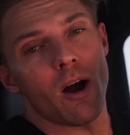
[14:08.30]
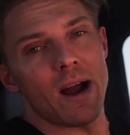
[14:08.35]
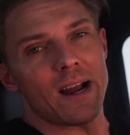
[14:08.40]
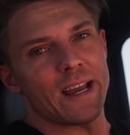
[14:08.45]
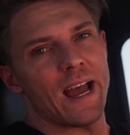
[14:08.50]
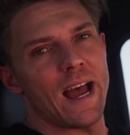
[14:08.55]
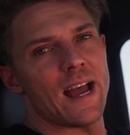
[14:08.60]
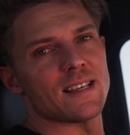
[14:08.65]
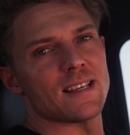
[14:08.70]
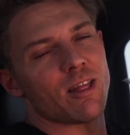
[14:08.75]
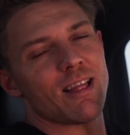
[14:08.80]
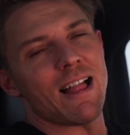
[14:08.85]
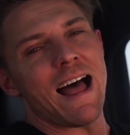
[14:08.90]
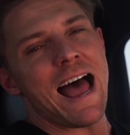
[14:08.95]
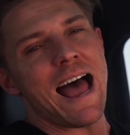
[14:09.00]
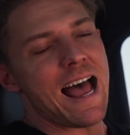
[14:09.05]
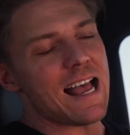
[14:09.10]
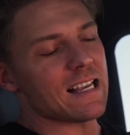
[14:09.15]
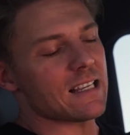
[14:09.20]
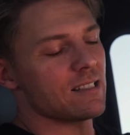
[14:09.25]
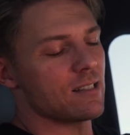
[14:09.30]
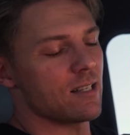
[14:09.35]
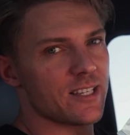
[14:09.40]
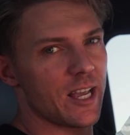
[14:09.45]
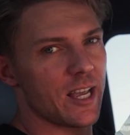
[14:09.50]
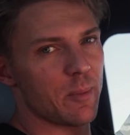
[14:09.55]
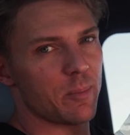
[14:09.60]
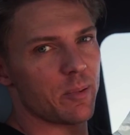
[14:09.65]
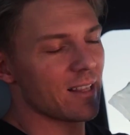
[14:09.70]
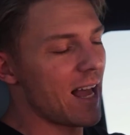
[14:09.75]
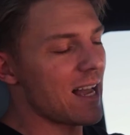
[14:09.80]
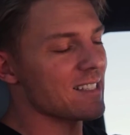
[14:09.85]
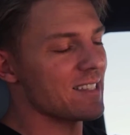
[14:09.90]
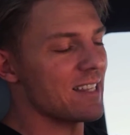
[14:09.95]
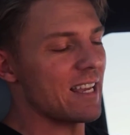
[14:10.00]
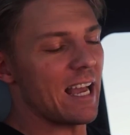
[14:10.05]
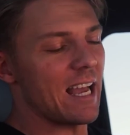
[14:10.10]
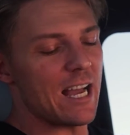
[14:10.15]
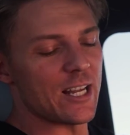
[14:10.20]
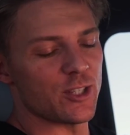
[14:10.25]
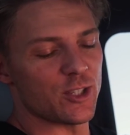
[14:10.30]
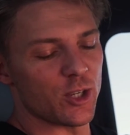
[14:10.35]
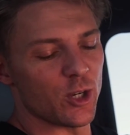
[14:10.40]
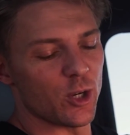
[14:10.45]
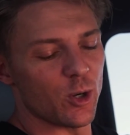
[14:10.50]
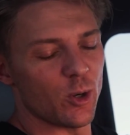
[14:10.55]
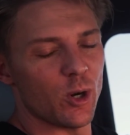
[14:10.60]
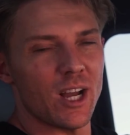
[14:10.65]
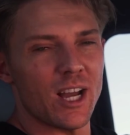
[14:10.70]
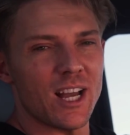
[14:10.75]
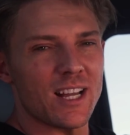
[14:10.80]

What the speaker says: right, guys, last tip, last thing I do.